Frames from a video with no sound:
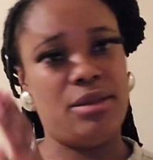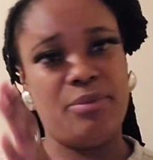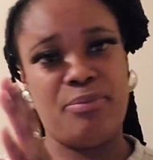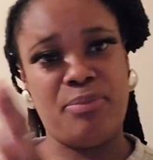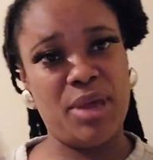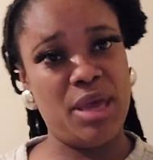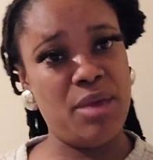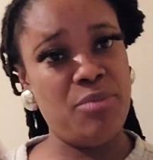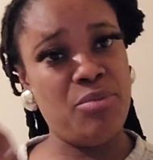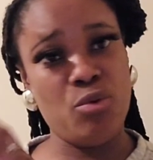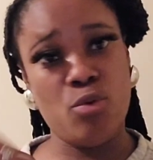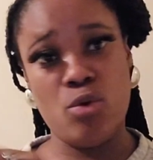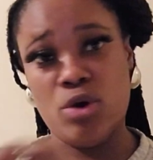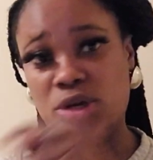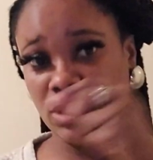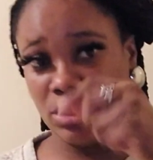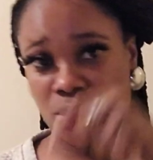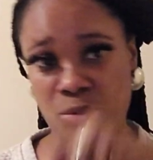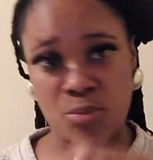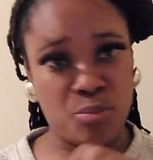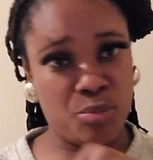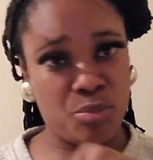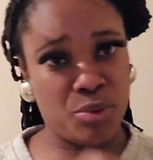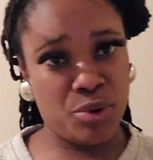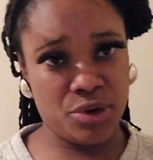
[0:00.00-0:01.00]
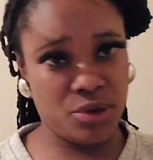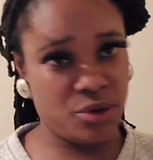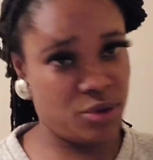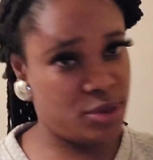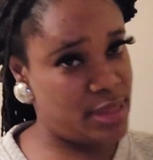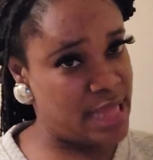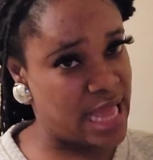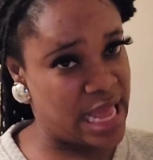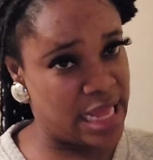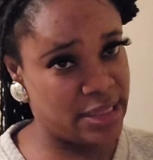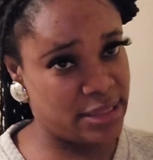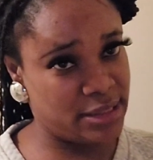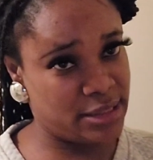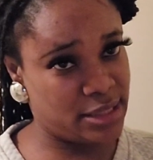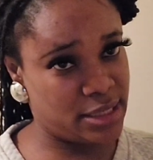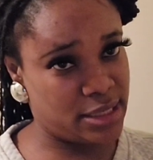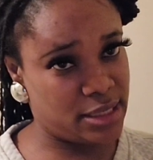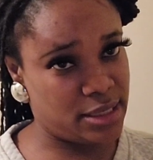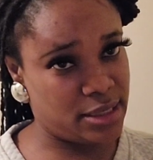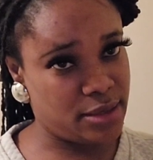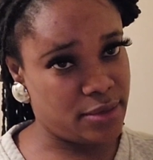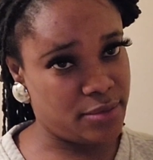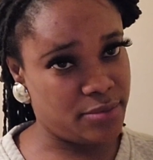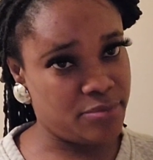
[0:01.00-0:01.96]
baby wasn't born on that day,